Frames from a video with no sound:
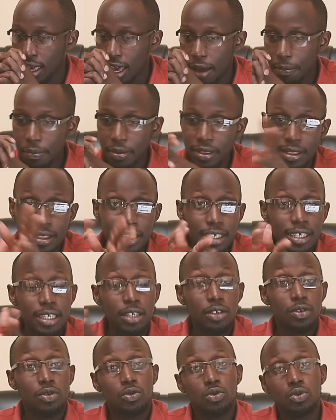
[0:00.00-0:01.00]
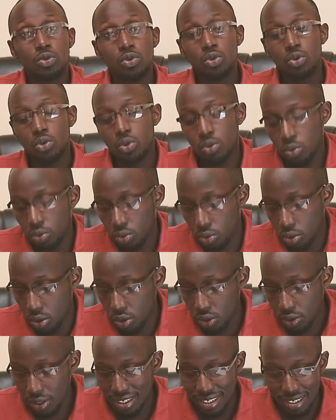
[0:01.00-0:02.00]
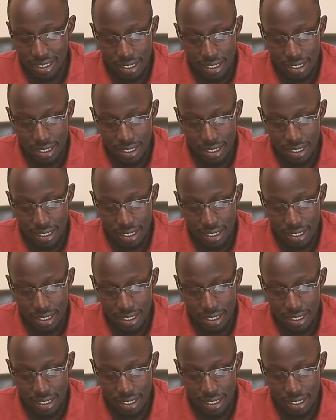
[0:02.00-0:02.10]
I've been thinking through this